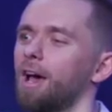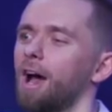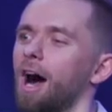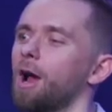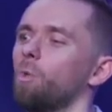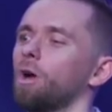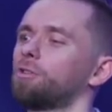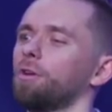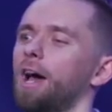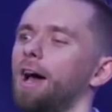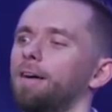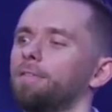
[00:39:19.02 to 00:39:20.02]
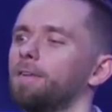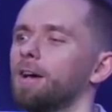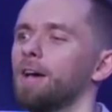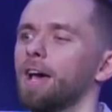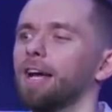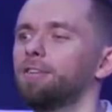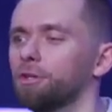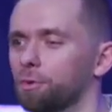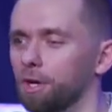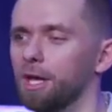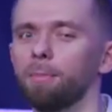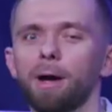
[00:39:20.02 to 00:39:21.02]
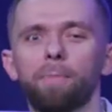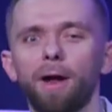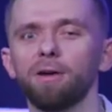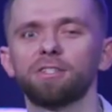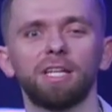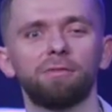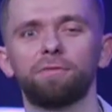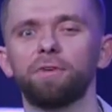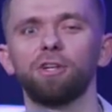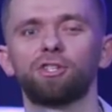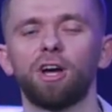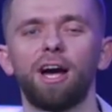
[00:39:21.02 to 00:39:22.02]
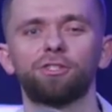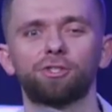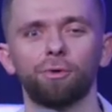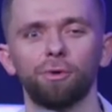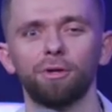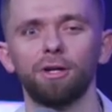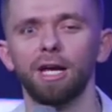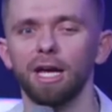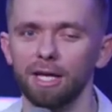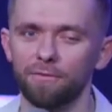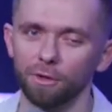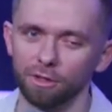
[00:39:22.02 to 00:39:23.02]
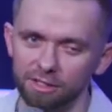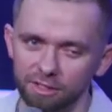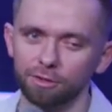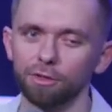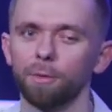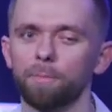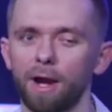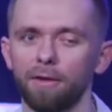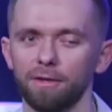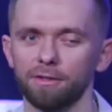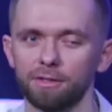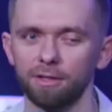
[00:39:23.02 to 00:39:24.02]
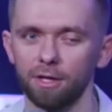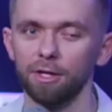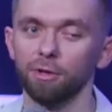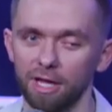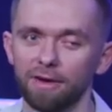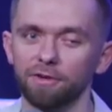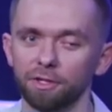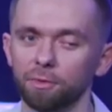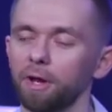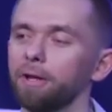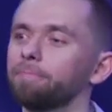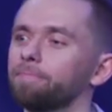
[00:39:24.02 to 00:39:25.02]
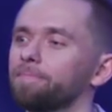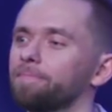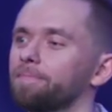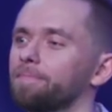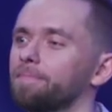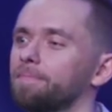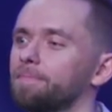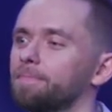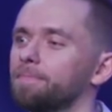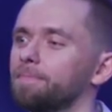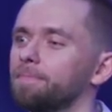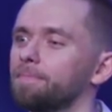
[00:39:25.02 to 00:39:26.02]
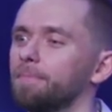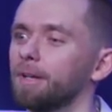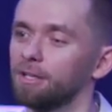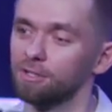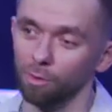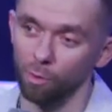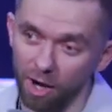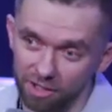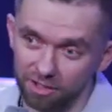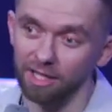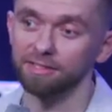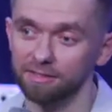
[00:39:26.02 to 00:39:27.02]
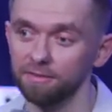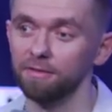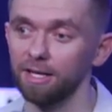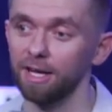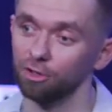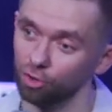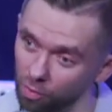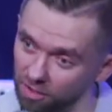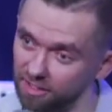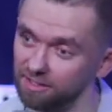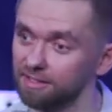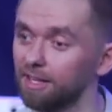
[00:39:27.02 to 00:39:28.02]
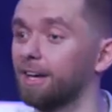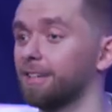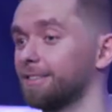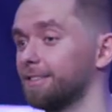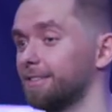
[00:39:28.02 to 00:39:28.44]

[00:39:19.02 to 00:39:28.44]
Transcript: I want to have a degree. My parents never finished high school. If you listen to your parents, you'll have a degree. Because you will watch less TV and do what they say.